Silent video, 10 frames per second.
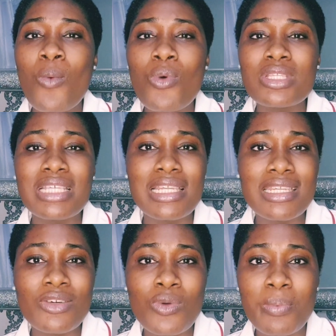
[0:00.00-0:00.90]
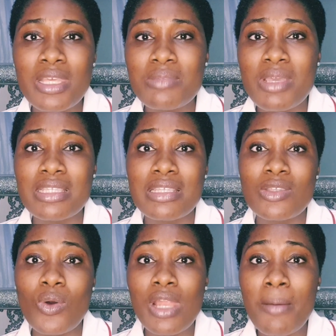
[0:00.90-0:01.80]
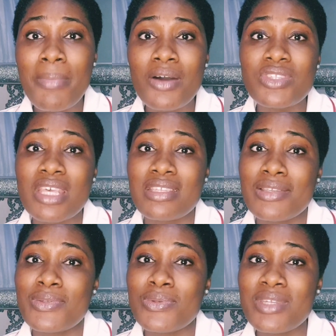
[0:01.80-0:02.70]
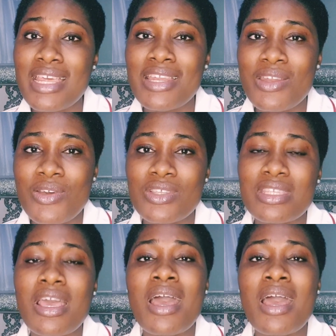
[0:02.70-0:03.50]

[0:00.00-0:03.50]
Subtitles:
what clinical placement is all about as a student nurse,